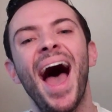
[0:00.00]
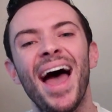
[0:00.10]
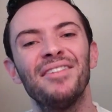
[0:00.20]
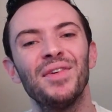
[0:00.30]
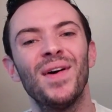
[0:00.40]

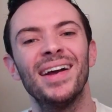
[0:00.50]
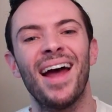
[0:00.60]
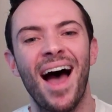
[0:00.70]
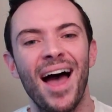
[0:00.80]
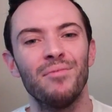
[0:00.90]
Hi
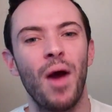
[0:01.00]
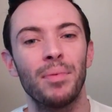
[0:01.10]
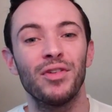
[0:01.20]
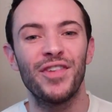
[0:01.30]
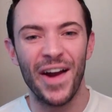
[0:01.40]
everyone, I'm
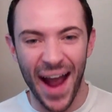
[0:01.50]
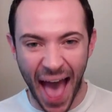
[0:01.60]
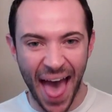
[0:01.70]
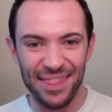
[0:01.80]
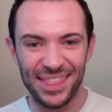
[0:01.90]
Robert Rivera
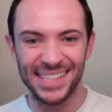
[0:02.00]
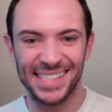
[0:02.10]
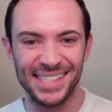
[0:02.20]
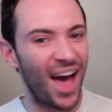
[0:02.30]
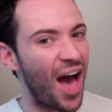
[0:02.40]
and
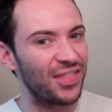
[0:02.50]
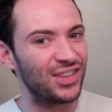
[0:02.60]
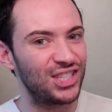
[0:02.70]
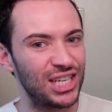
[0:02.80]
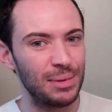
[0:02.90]
this is On
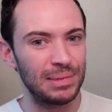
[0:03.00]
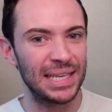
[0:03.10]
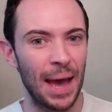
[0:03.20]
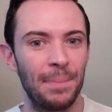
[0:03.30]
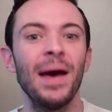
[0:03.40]
the Cheap
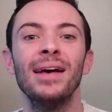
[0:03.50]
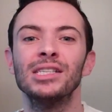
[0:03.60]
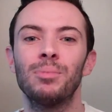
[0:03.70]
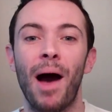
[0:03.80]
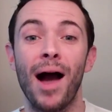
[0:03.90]
Tip,
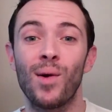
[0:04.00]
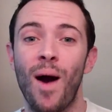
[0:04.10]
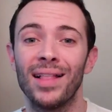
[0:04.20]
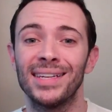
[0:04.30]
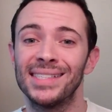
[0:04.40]
spa
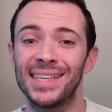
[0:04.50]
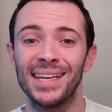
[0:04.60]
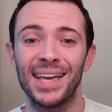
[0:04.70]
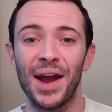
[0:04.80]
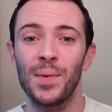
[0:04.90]
quality
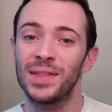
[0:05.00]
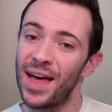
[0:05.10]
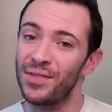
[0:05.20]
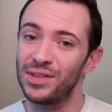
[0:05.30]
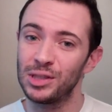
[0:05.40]
skincare
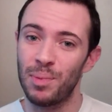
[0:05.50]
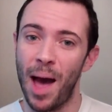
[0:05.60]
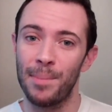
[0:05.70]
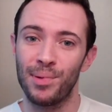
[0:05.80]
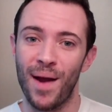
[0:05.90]
without the
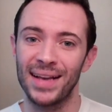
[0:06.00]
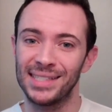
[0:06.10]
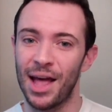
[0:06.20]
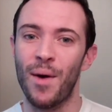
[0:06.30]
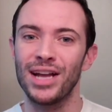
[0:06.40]
spa
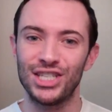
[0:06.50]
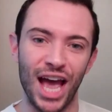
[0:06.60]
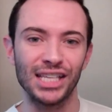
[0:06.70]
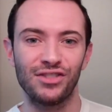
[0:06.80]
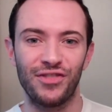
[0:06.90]
price. Now I
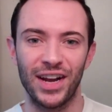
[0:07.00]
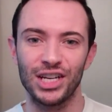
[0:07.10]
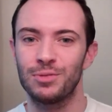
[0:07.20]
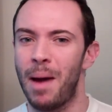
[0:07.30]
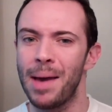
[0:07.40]
just
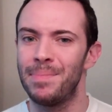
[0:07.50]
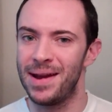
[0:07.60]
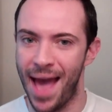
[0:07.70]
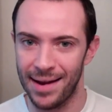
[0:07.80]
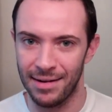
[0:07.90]
finished my
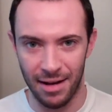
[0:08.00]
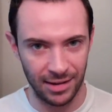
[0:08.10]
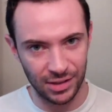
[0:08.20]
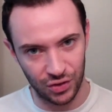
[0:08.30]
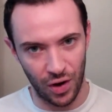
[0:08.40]
banana
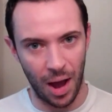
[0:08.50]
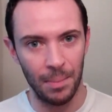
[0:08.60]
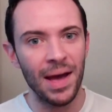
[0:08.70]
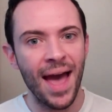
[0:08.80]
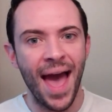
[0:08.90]
nut
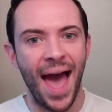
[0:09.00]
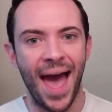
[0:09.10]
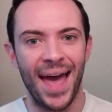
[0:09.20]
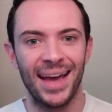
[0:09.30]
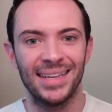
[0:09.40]
scrub
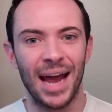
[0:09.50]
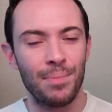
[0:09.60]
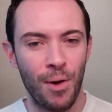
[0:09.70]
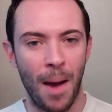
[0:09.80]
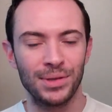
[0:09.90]
and I
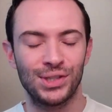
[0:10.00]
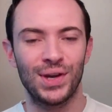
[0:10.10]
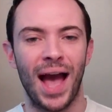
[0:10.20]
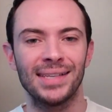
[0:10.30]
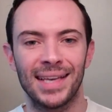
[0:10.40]
promised
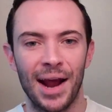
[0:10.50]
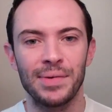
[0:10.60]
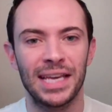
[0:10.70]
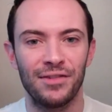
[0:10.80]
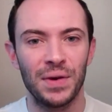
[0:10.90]
you guys that I
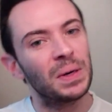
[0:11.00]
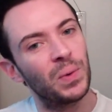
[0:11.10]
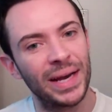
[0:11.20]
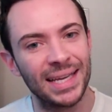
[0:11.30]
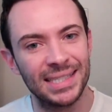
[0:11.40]
would give you a
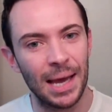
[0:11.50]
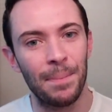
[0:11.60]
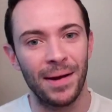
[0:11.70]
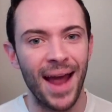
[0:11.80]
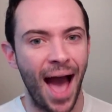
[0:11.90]
quickie
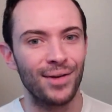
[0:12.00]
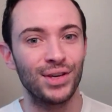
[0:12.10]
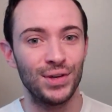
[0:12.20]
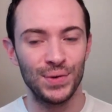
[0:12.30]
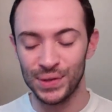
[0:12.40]
tip on how
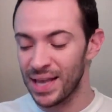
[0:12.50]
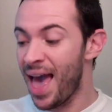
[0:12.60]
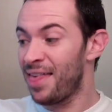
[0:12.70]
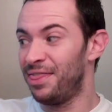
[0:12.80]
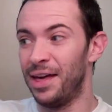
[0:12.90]
to use
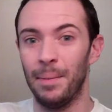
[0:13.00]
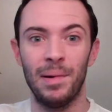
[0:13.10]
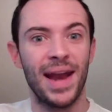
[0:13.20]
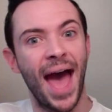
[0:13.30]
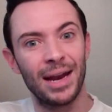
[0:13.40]
the
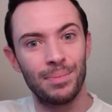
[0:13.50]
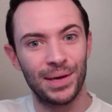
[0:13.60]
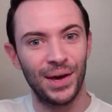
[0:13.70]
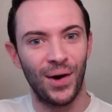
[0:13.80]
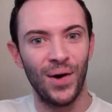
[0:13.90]
banana
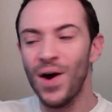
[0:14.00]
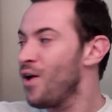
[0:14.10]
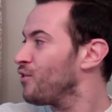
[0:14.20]
peel